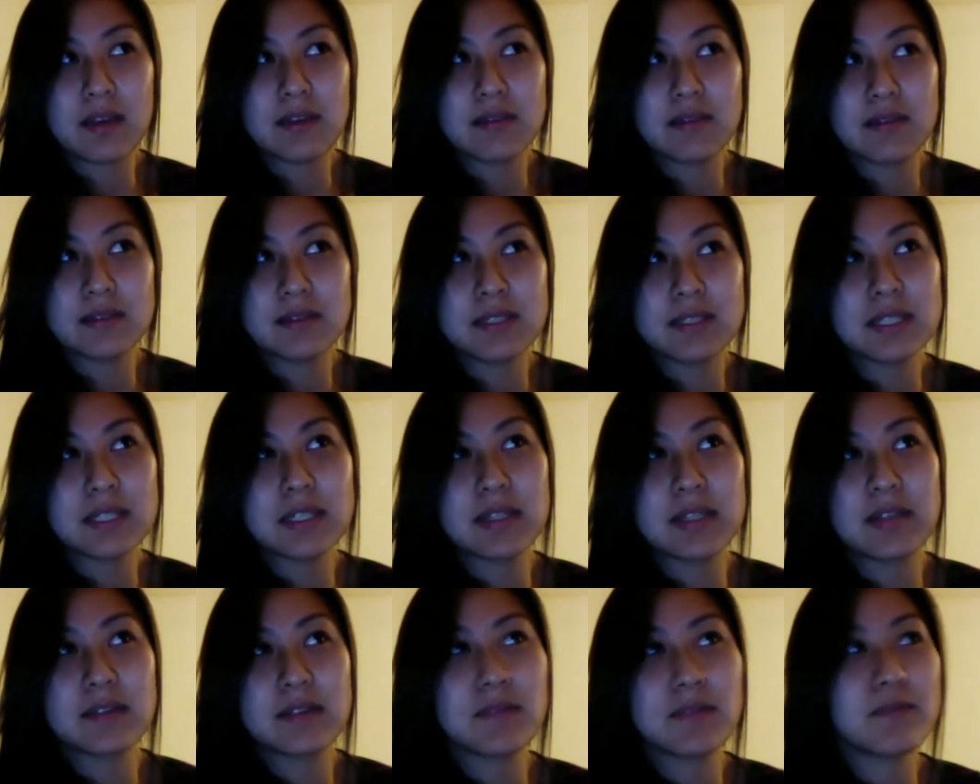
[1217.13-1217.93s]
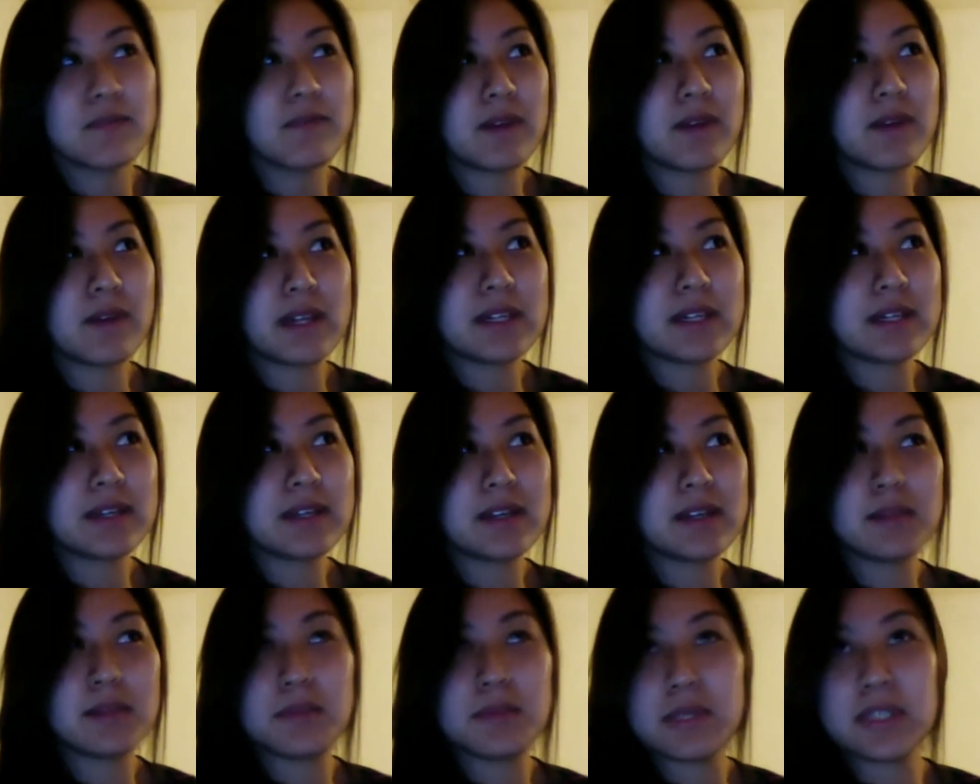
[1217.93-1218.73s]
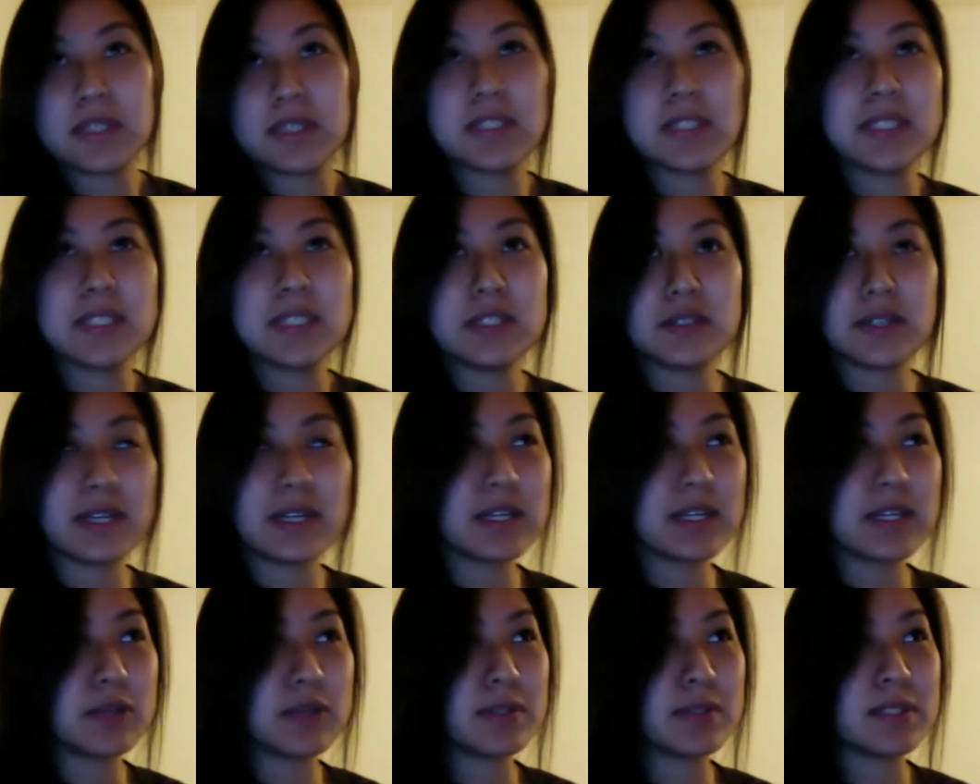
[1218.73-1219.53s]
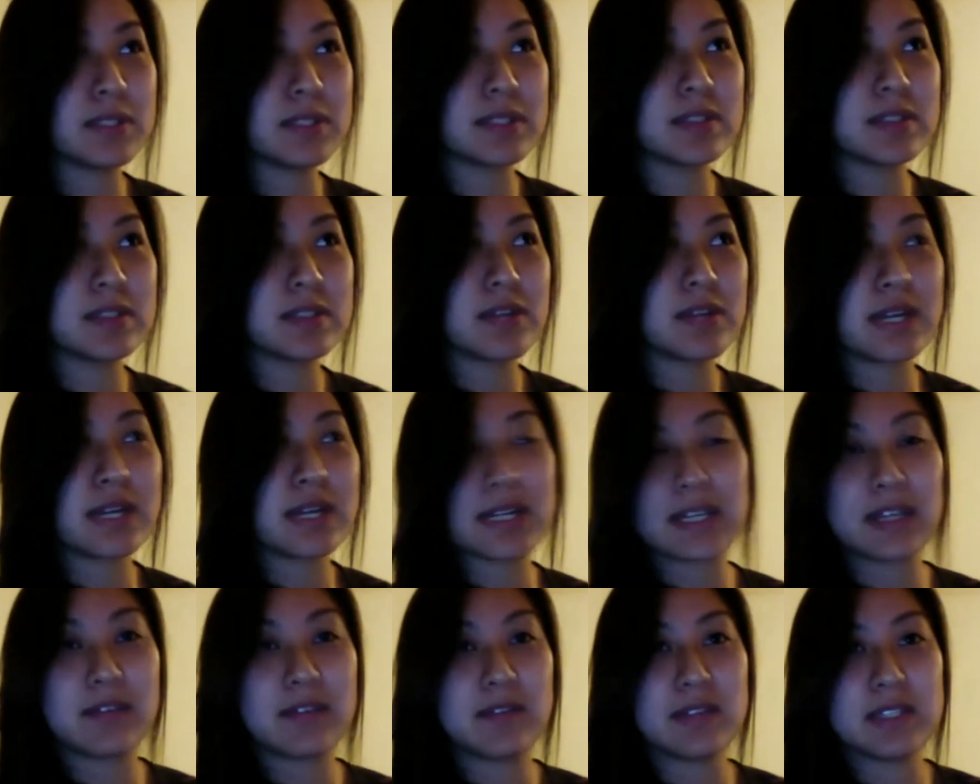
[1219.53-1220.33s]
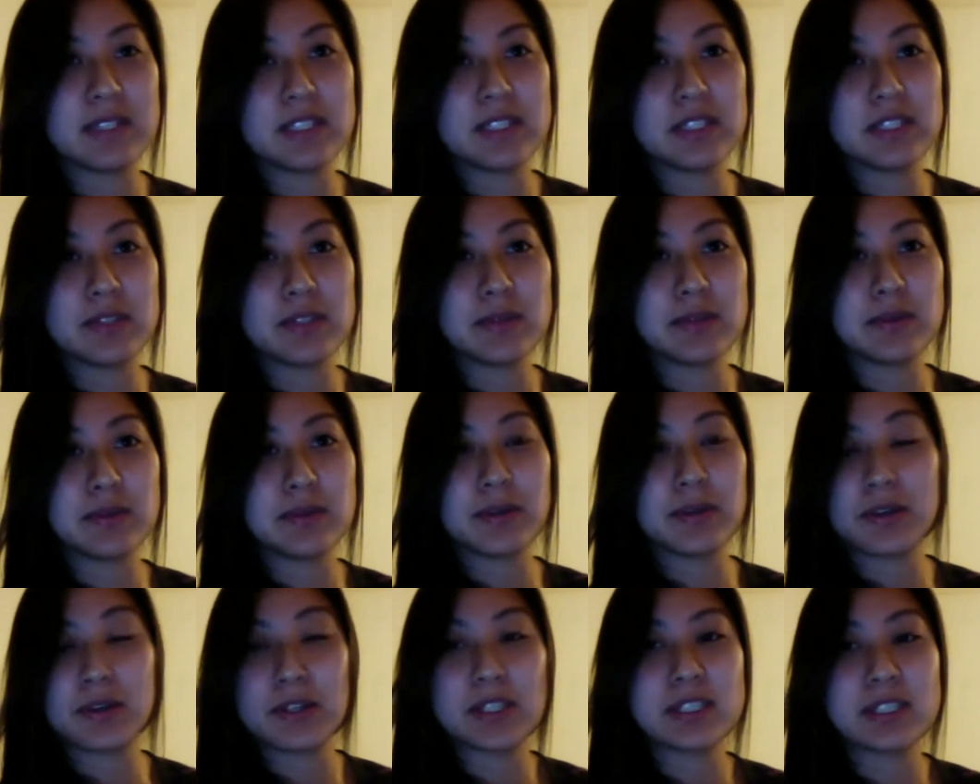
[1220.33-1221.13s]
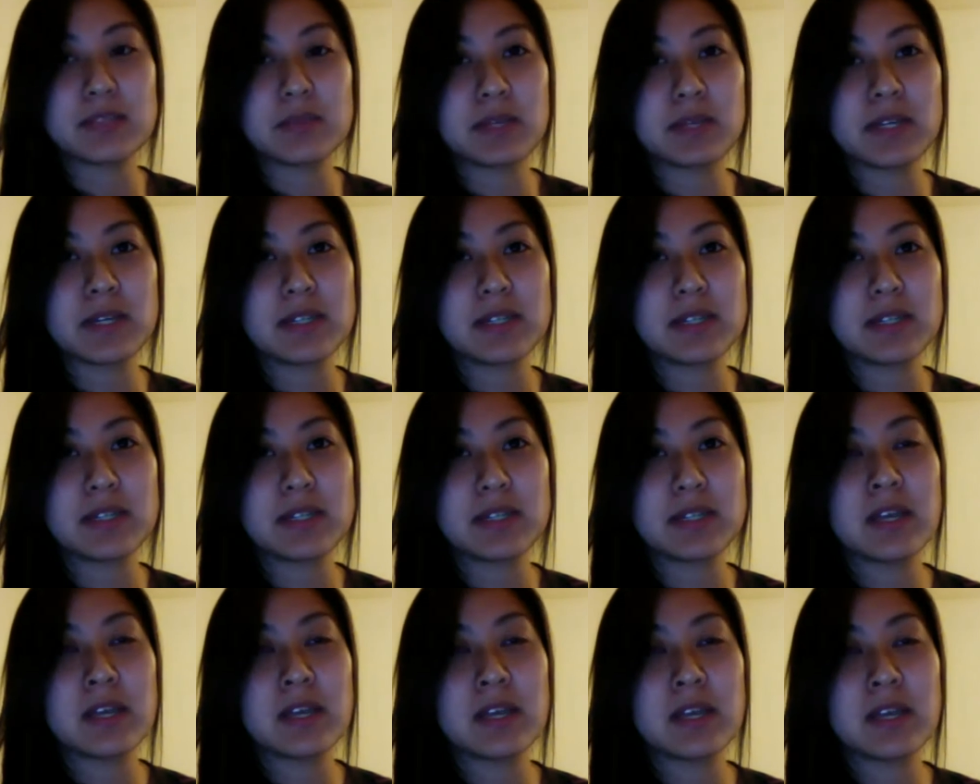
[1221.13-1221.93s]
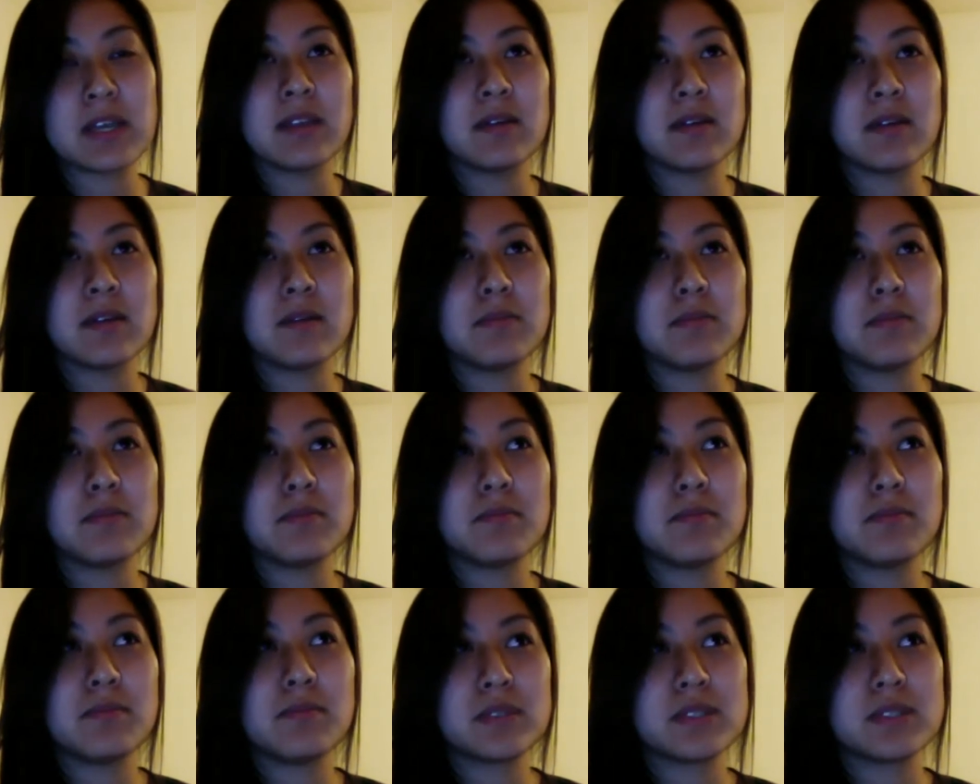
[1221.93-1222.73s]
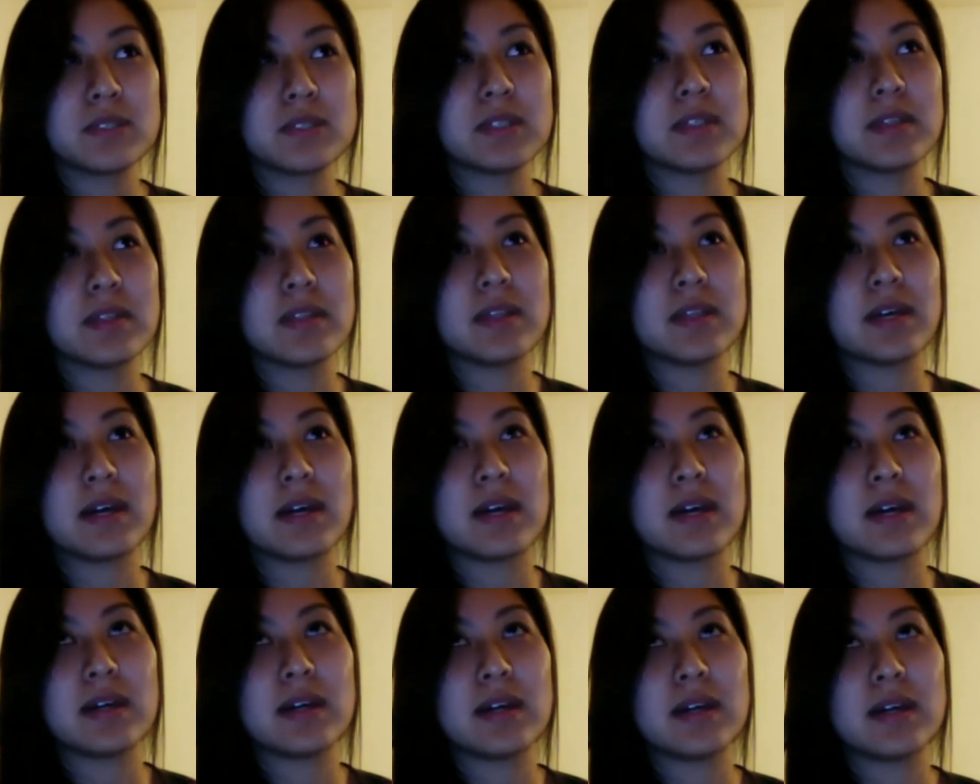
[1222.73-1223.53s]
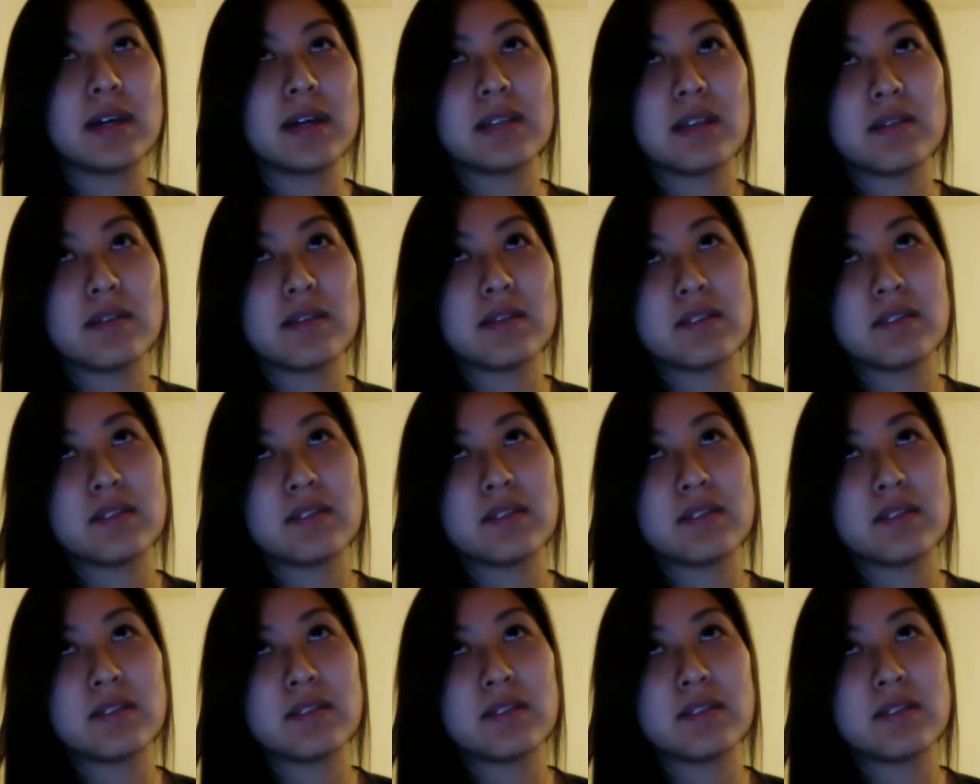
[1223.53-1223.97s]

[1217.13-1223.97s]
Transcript: she didn't find it a big deal that he was trying to give it to Curtis because the person that gave it to